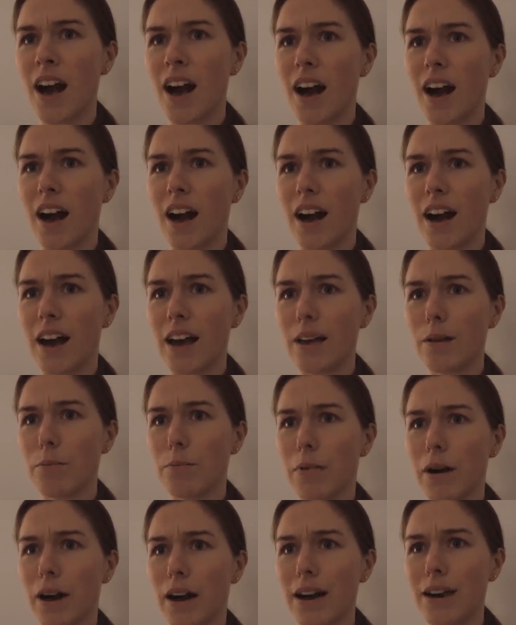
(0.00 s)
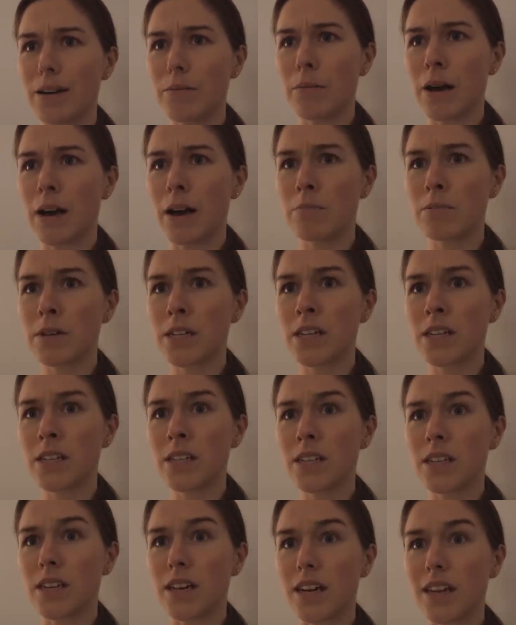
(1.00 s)
Hi Bye
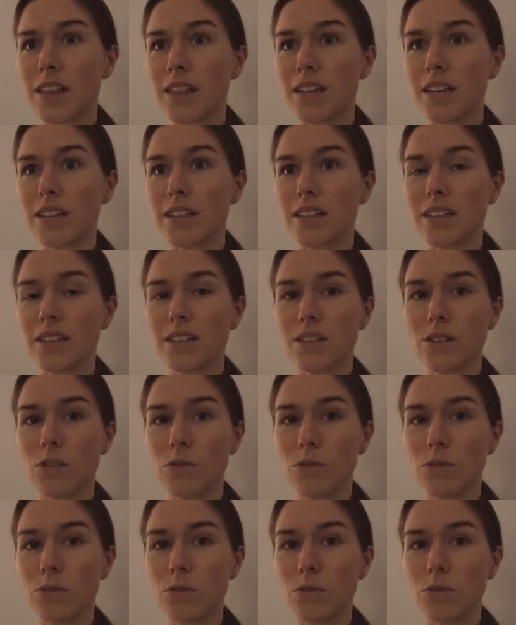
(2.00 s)
Mama, I think it's